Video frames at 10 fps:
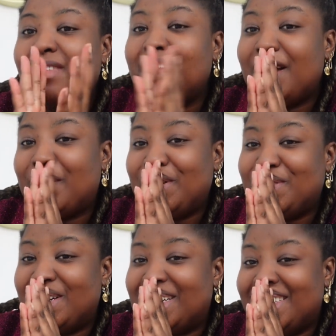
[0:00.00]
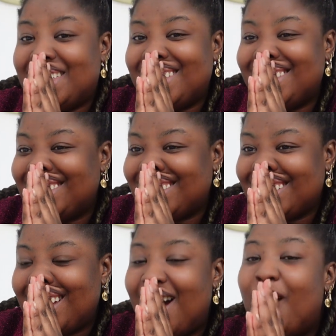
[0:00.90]
that I want to read.
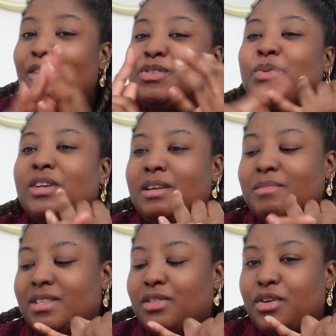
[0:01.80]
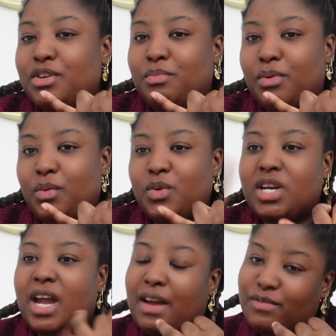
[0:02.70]
Obviously, one of them is the 3rd book, which
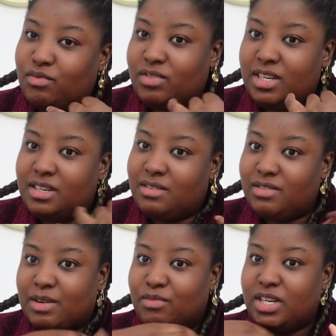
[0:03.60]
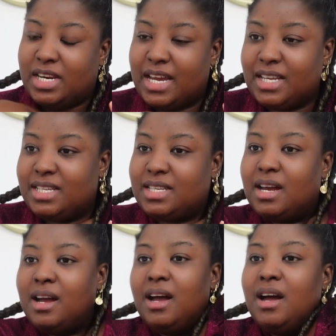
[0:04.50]
I have to read, which I'm reading next.
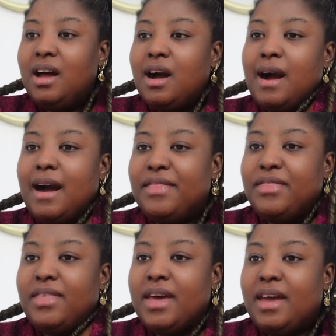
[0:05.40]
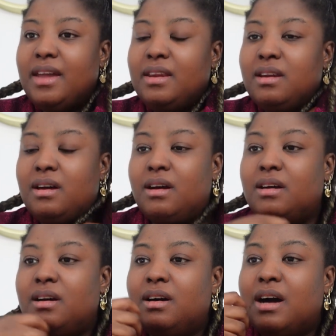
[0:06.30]
And then
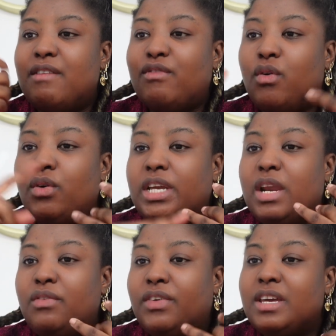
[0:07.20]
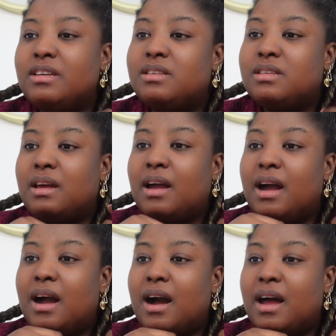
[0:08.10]
I've got Yellow Face,
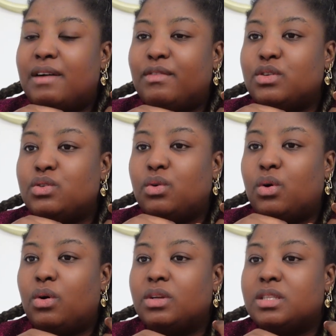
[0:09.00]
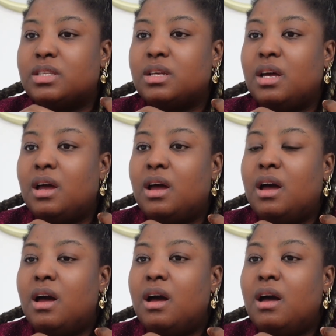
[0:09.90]
and I've also got
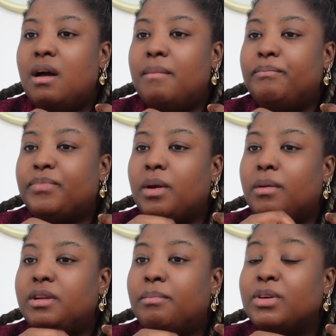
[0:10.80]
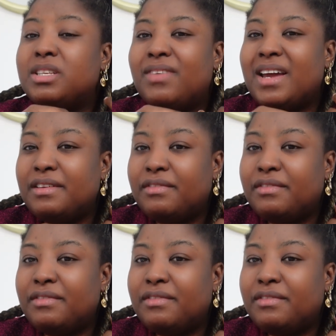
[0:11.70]
The Butterfly in the